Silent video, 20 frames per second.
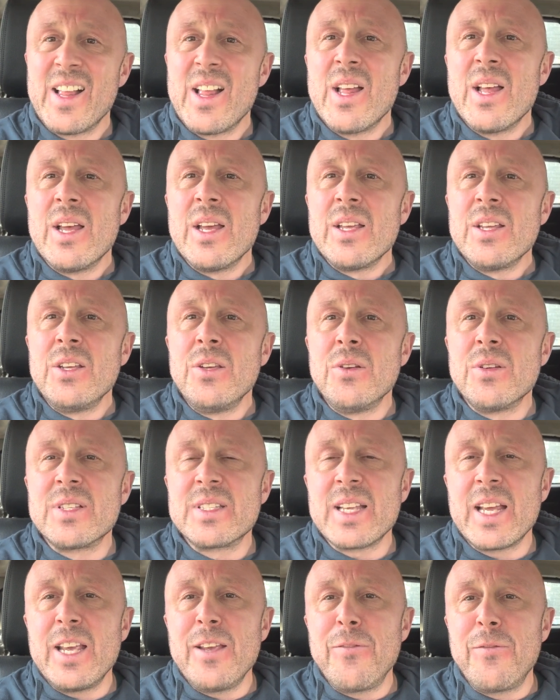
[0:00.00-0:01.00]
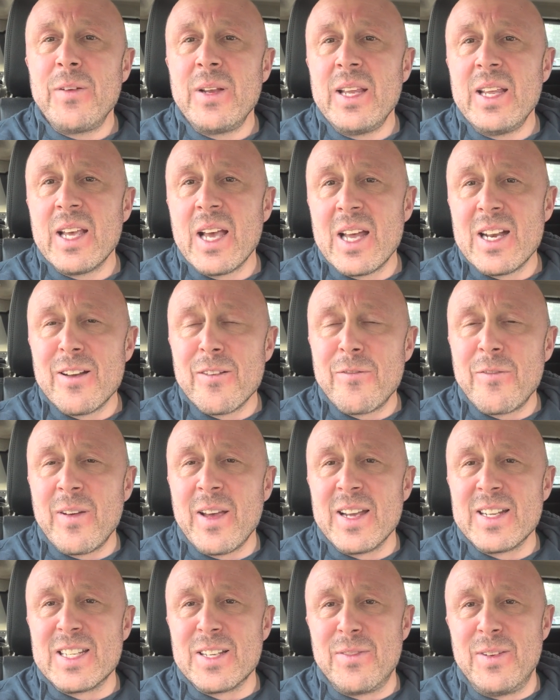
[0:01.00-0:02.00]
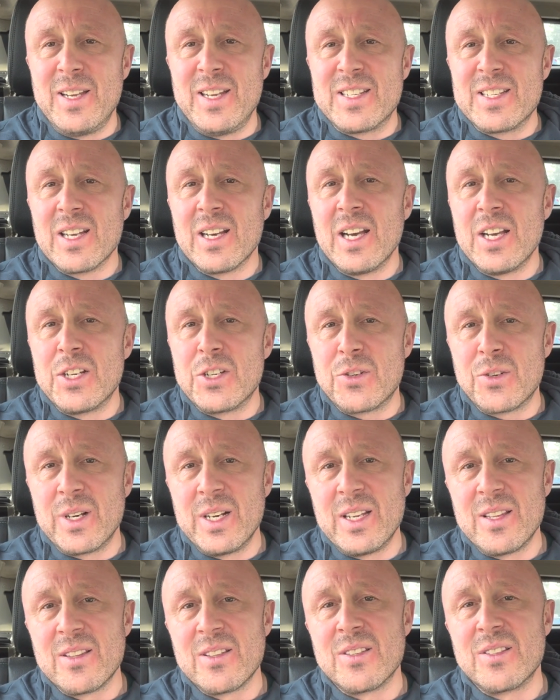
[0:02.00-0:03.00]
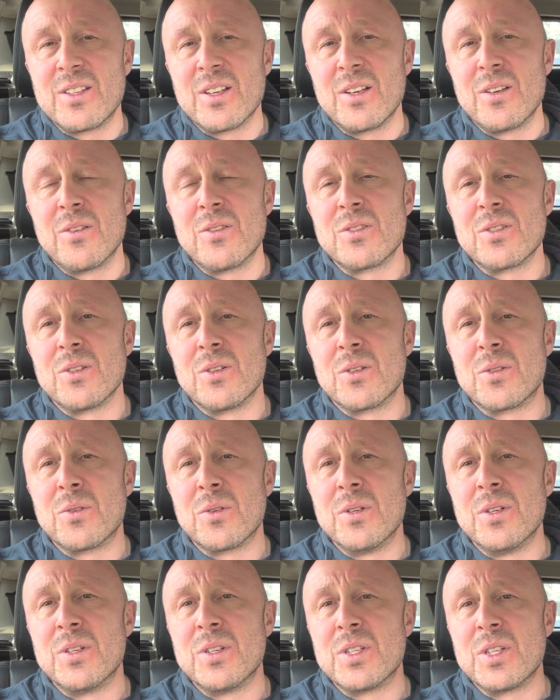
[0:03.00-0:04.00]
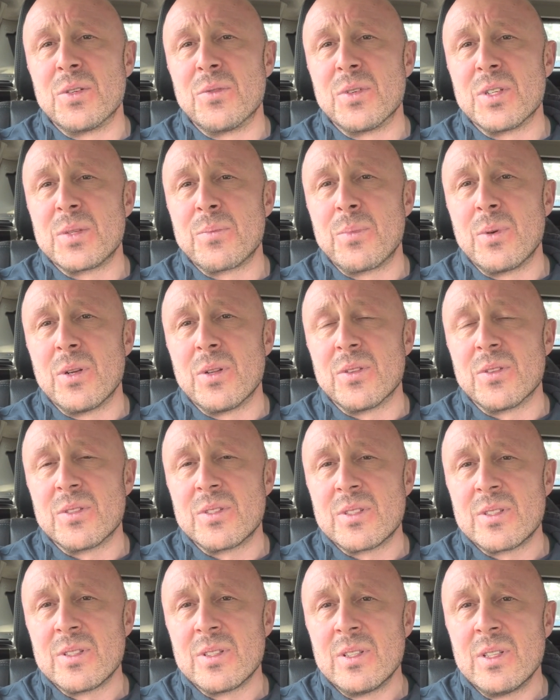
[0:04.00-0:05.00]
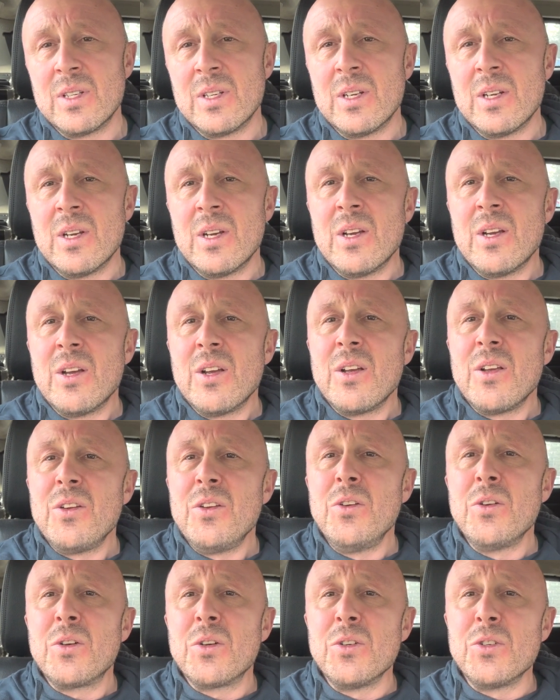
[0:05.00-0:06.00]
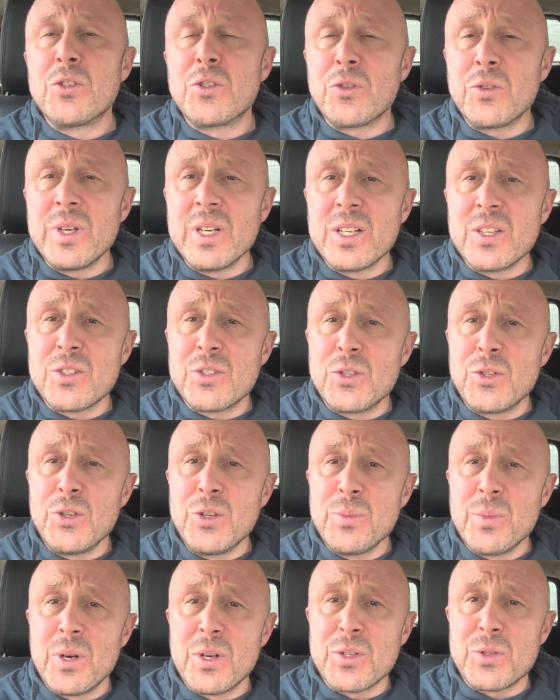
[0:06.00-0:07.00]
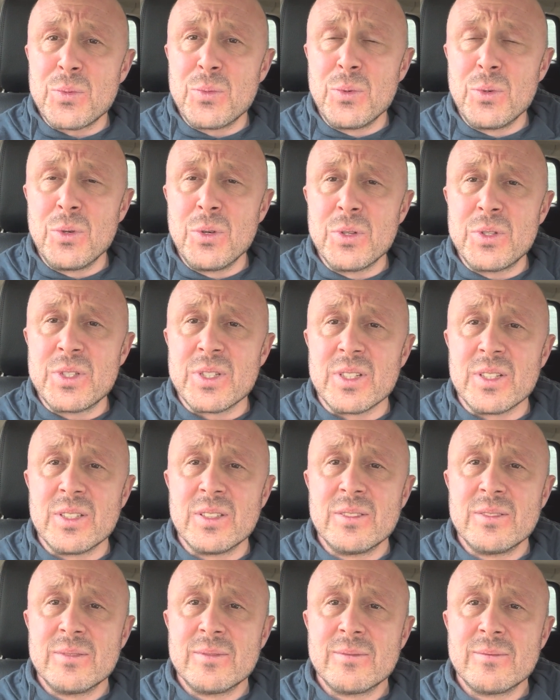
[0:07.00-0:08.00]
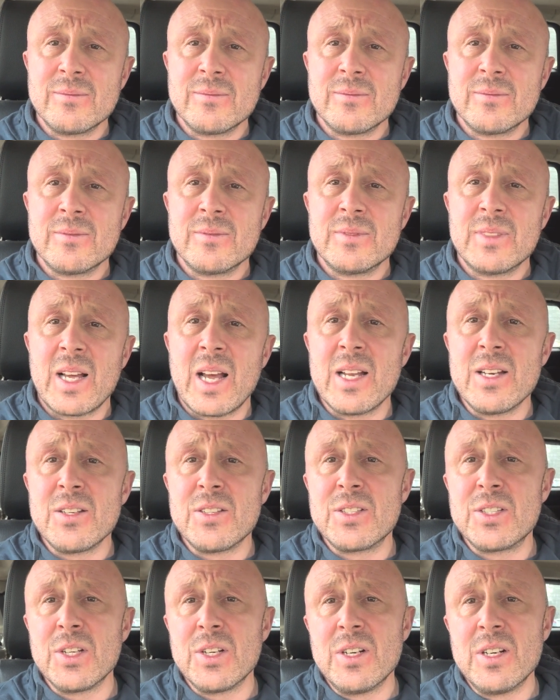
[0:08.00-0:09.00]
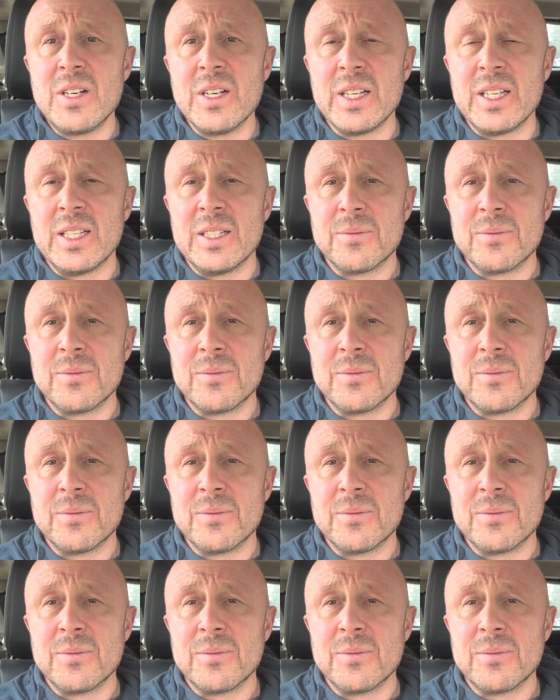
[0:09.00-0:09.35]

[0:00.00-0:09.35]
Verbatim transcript: You safely and effectively titrate the dose according to response. You can drink too much water and die.